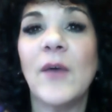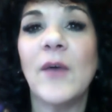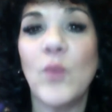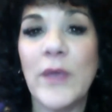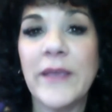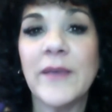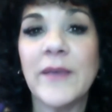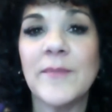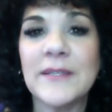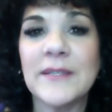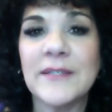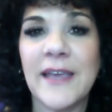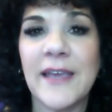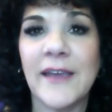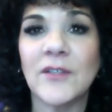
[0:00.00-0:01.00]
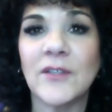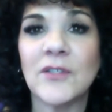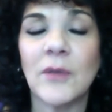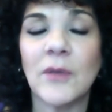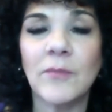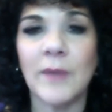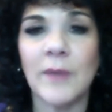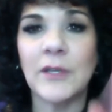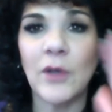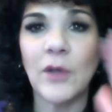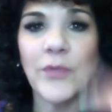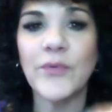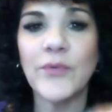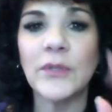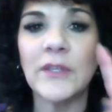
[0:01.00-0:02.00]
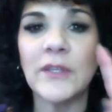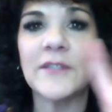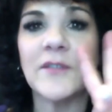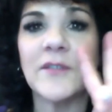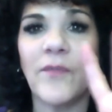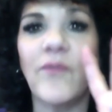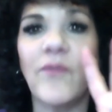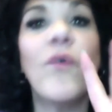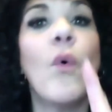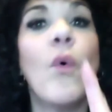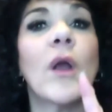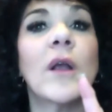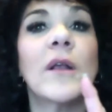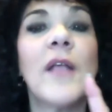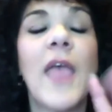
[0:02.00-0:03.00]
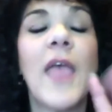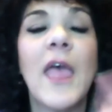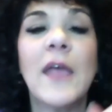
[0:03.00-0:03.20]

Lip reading: we can miss sales. So I'm going to go through a list of 4.